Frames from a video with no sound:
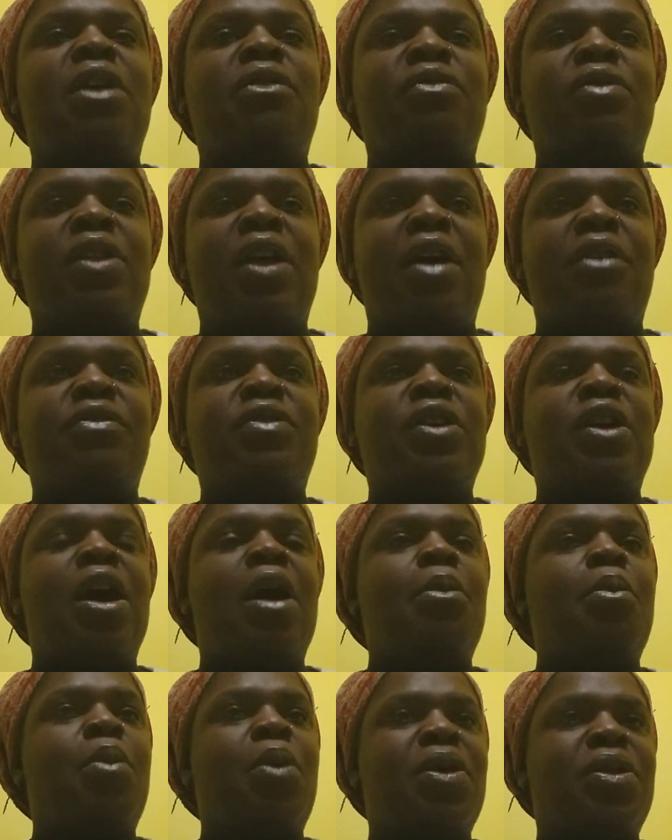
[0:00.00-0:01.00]
of love to
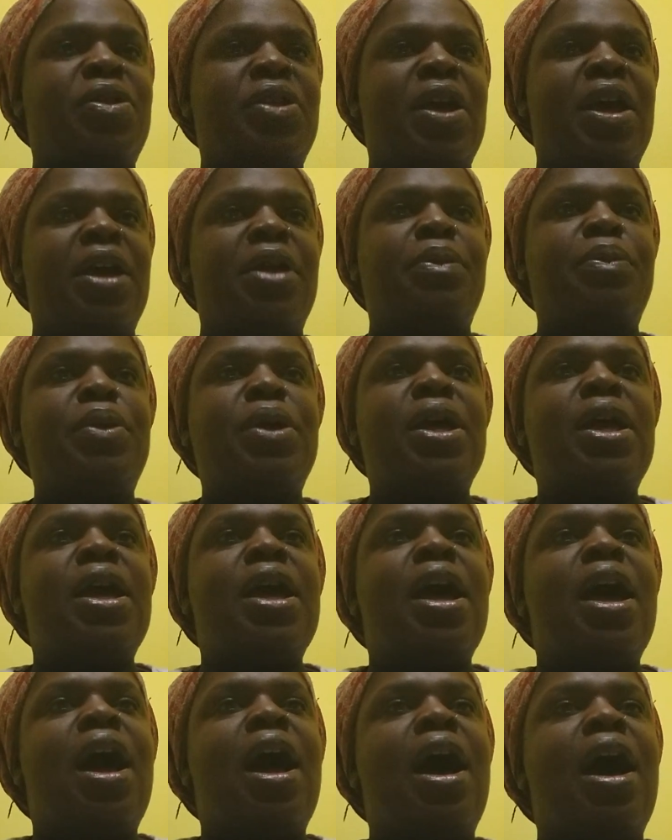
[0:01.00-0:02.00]
come with it.
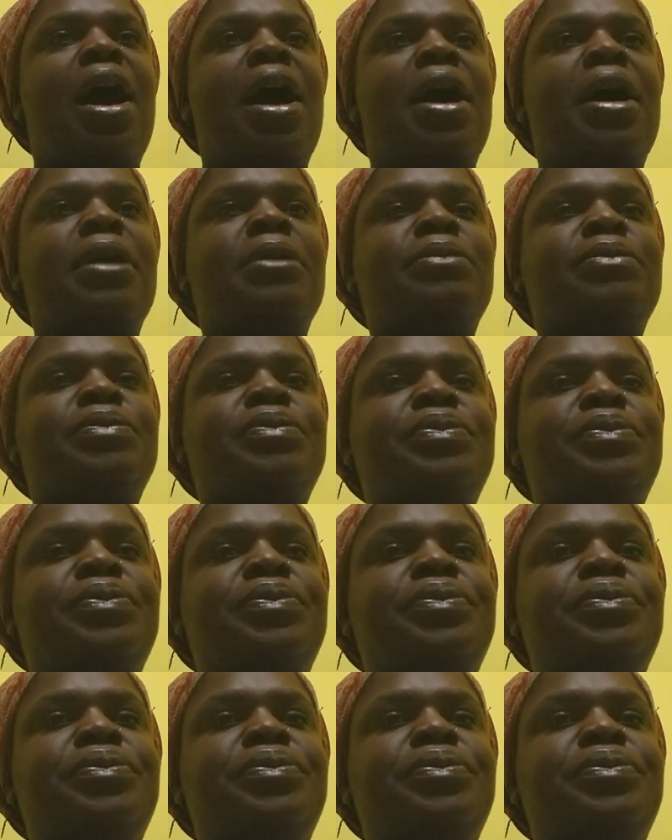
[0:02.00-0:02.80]
I